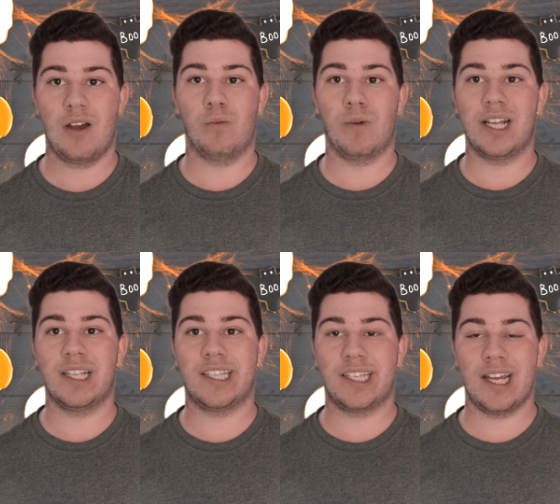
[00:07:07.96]
when you
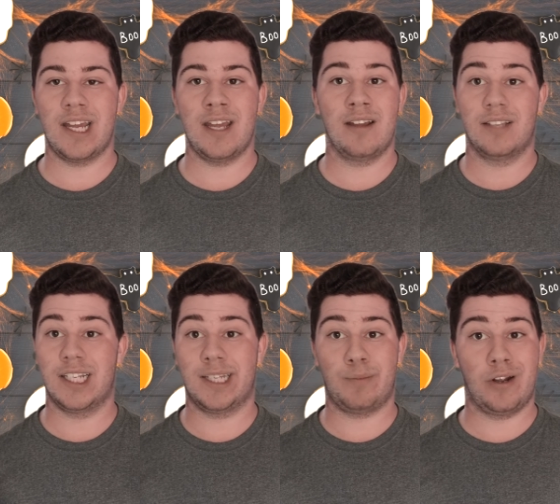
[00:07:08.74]
see
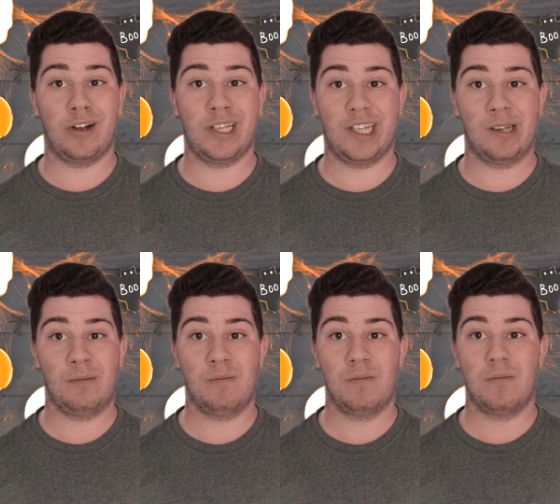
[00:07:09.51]
the spirits,
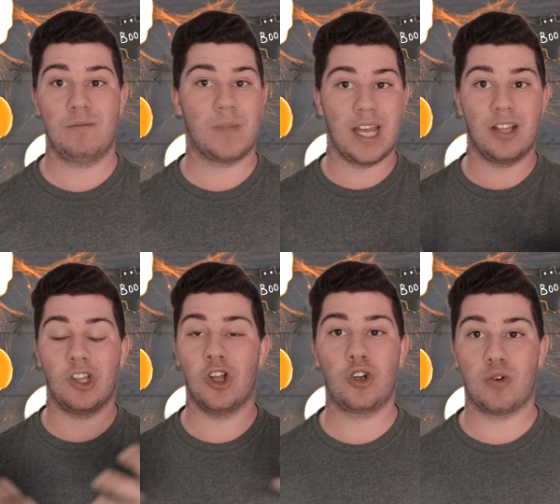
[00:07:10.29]
they
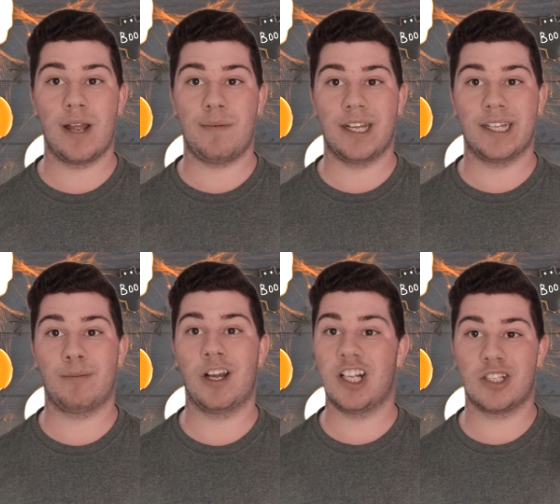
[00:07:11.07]
look creepy,
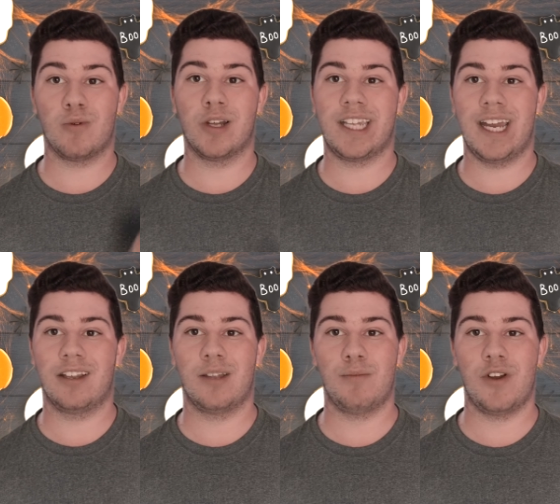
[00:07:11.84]
especially towards the
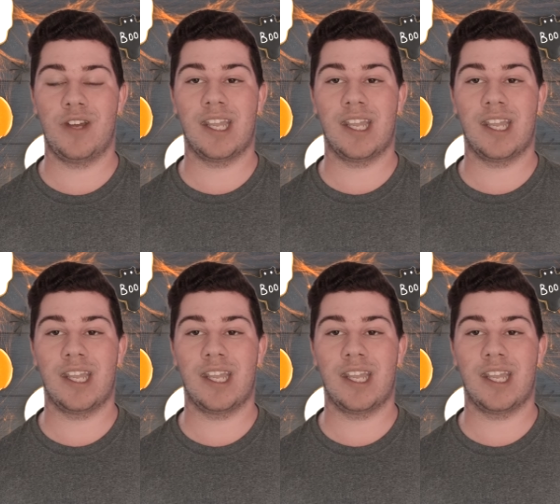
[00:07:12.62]
end of the movie.